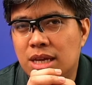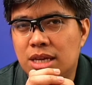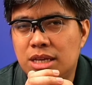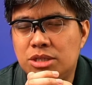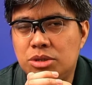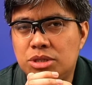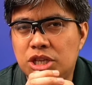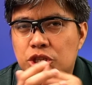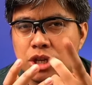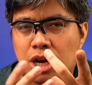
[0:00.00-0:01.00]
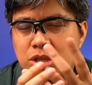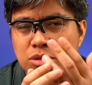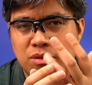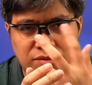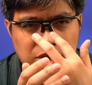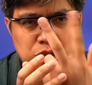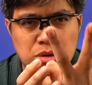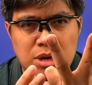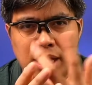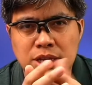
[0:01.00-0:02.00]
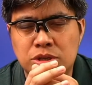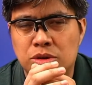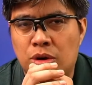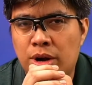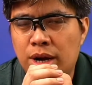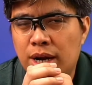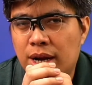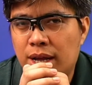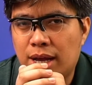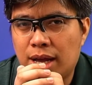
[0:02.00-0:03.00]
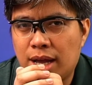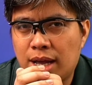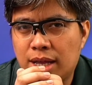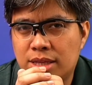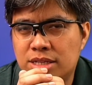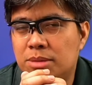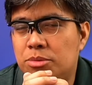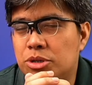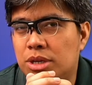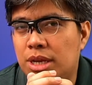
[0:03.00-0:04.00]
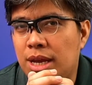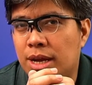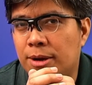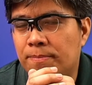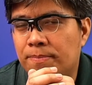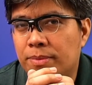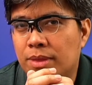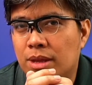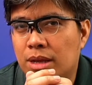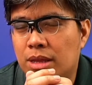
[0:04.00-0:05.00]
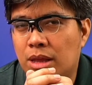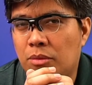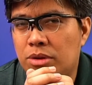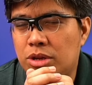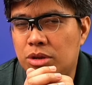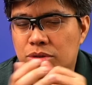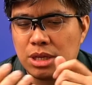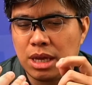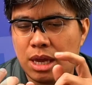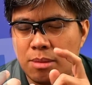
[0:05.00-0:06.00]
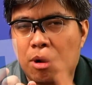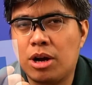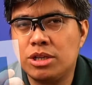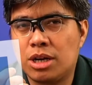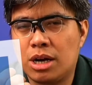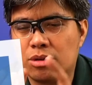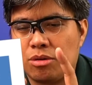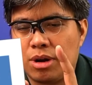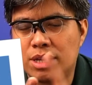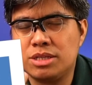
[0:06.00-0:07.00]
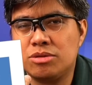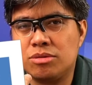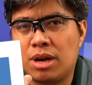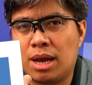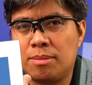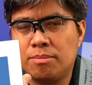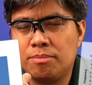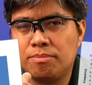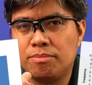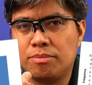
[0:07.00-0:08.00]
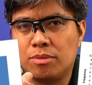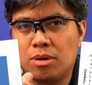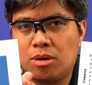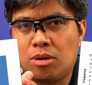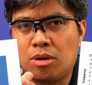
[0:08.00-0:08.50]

is using charts to visualize your distribution here. Now, whether you're using a bar chart or a histogram or